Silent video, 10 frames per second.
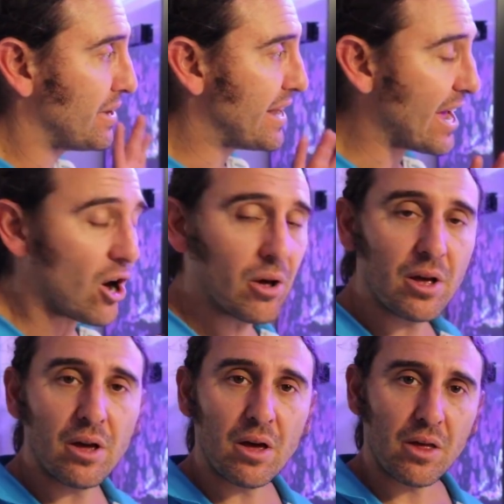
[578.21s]
Now,
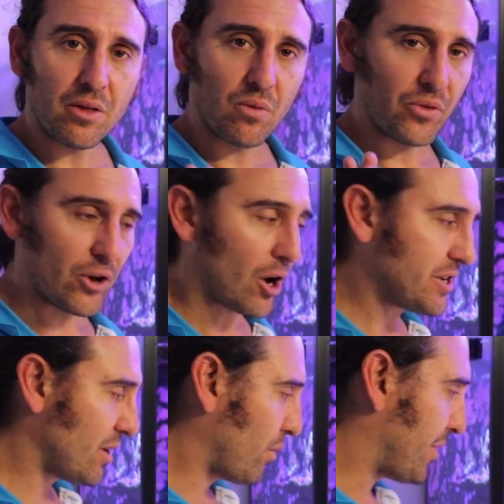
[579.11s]
the
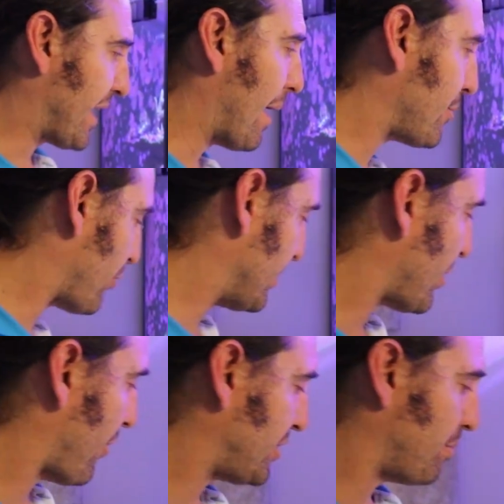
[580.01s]
idea with the cabinetry is
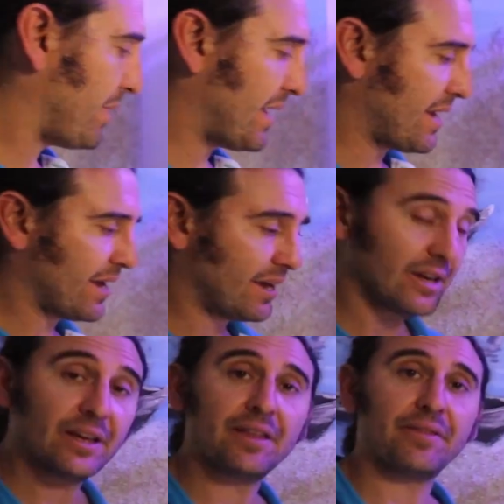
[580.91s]
going to be
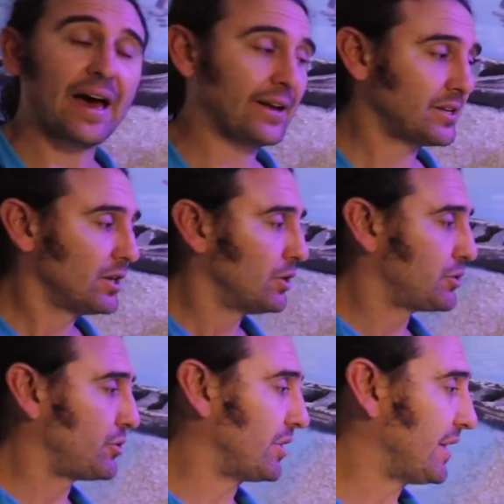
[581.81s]
that
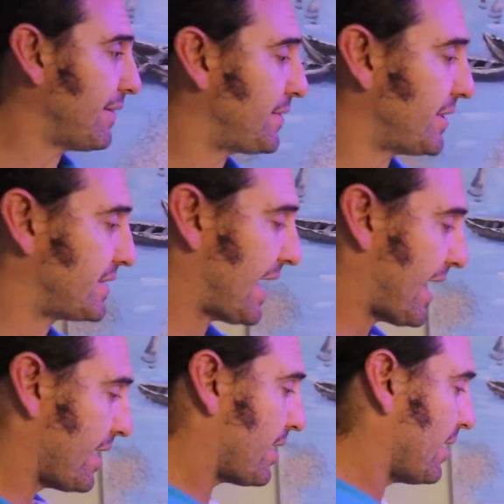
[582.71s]
to the left of the
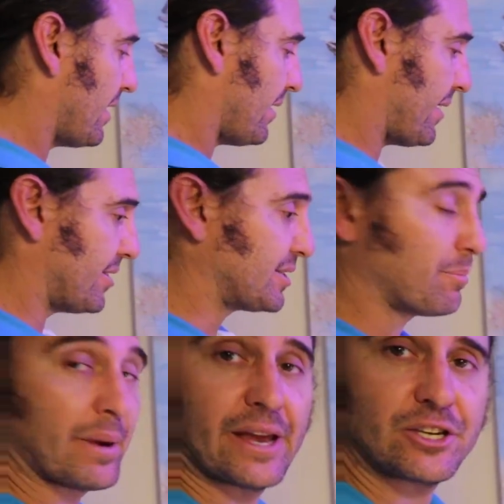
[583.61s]
tank there's a
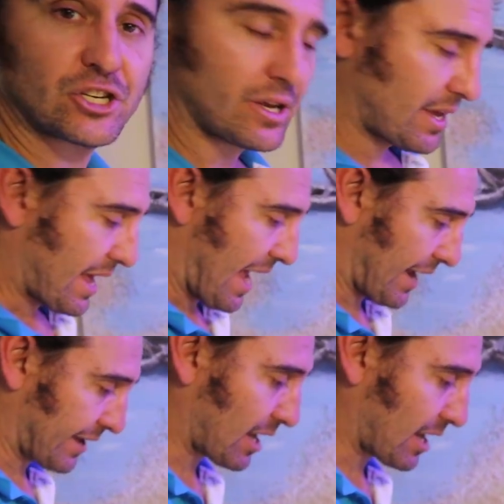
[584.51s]
bench, and it